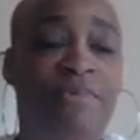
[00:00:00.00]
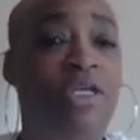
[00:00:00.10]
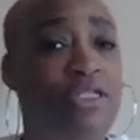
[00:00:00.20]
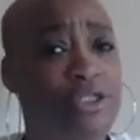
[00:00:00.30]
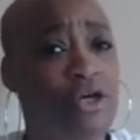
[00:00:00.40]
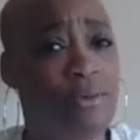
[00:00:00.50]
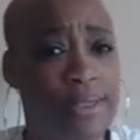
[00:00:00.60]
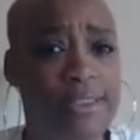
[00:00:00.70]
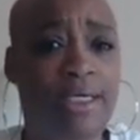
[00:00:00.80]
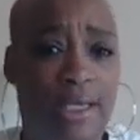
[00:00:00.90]

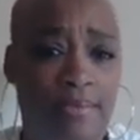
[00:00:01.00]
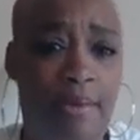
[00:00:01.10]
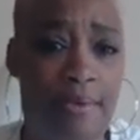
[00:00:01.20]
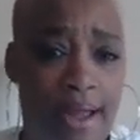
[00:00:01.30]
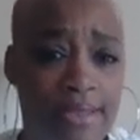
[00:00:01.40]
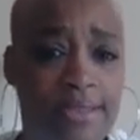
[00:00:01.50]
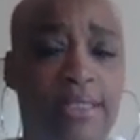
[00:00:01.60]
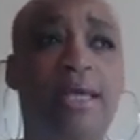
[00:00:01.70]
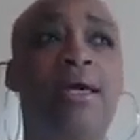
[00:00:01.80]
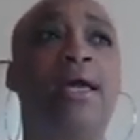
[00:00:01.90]
determined to keep my breast.
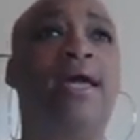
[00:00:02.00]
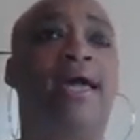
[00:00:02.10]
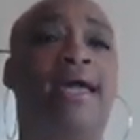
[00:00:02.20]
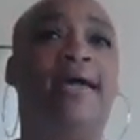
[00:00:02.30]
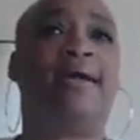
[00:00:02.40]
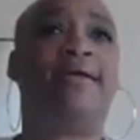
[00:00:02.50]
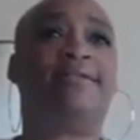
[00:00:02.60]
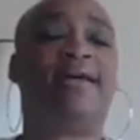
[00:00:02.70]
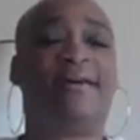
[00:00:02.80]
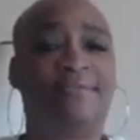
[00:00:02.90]
And
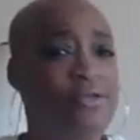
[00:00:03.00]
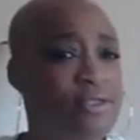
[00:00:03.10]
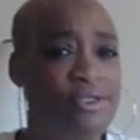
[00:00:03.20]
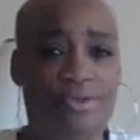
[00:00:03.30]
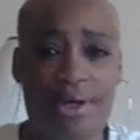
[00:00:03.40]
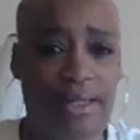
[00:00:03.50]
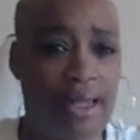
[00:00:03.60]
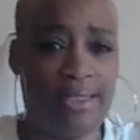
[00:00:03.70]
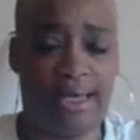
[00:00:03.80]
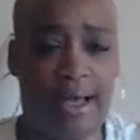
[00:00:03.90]
I've told this story a lot
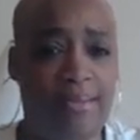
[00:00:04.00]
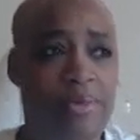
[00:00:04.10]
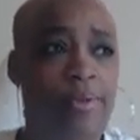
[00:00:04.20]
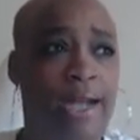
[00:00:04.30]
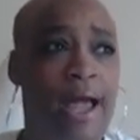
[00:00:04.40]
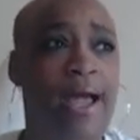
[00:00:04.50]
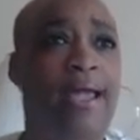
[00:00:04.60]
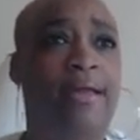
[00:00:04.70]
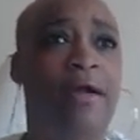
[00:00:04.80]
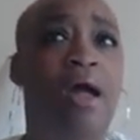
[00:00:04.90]
of times, but my